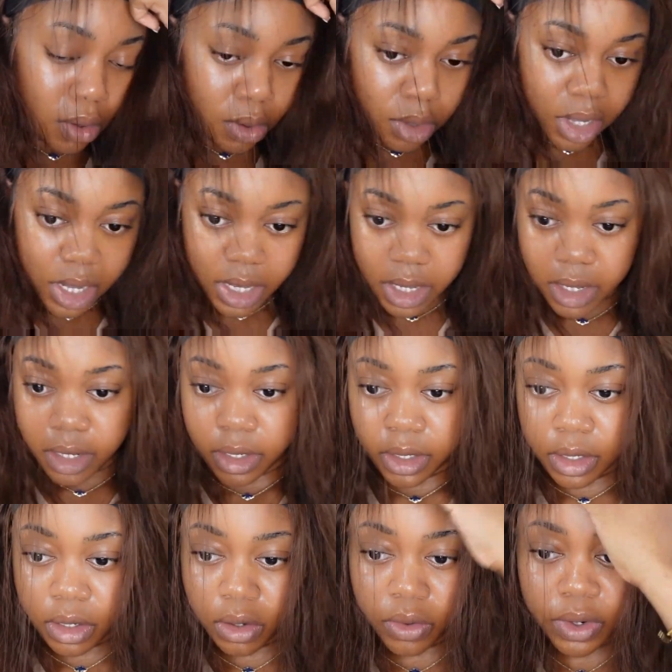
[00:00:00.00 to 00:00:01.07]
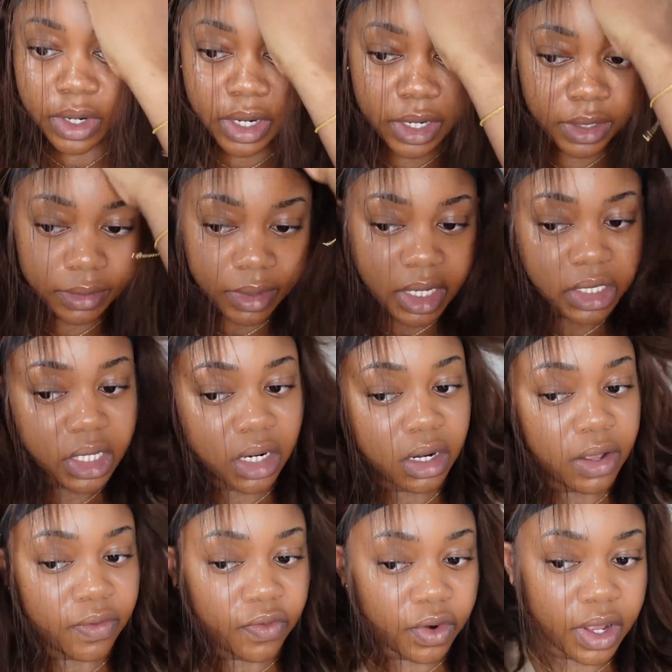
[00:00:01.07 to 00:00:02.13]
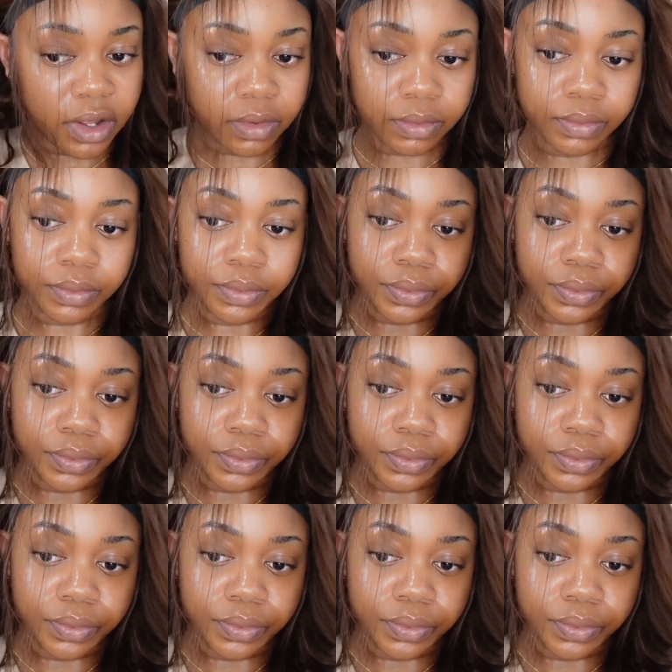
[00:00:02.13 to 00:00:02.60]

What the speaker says: Okay, Lord, that's good enough for now.